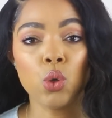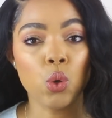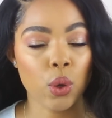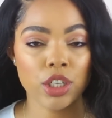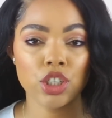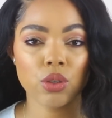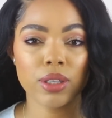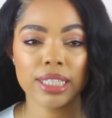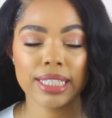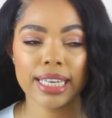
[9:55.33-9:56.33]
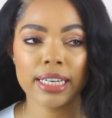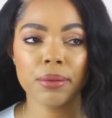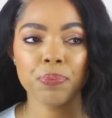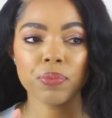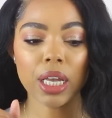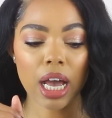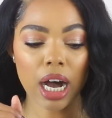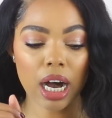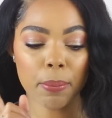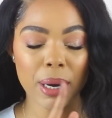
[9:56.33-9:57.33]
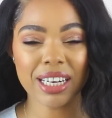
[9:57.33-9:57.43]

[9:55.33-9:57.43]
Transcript: gorgeous on the skin um,